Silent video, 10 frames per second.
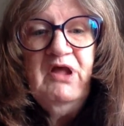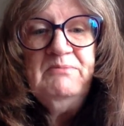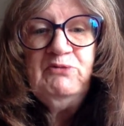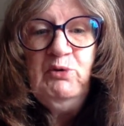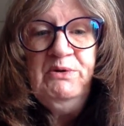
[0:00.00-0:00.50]

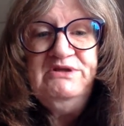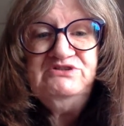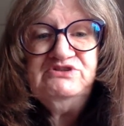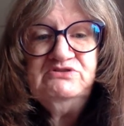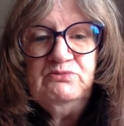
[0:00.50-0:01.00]
I'm
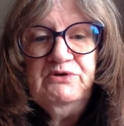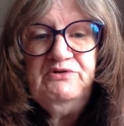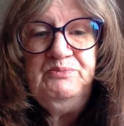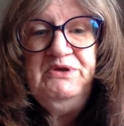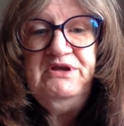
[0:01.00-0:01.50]
going to the
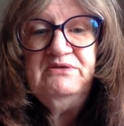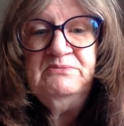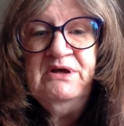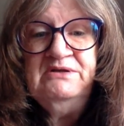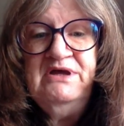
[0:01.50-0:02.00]
orthopedic
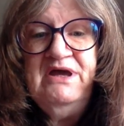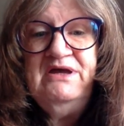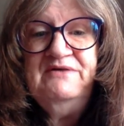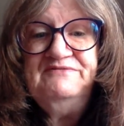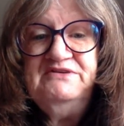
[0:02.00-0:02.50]

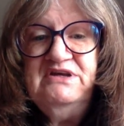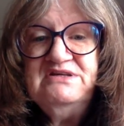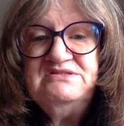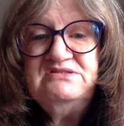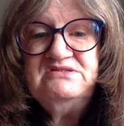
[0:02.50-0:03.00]
Monday if it
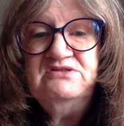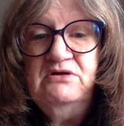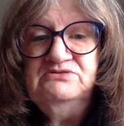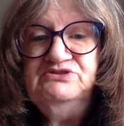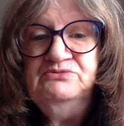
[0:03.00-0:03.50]
doesn't
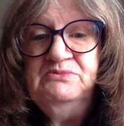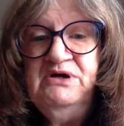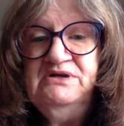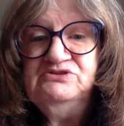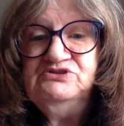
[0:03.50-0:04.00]
snow too
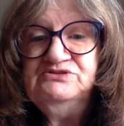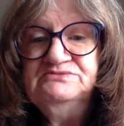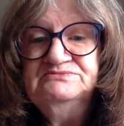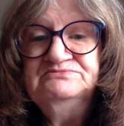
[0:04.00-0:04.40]
much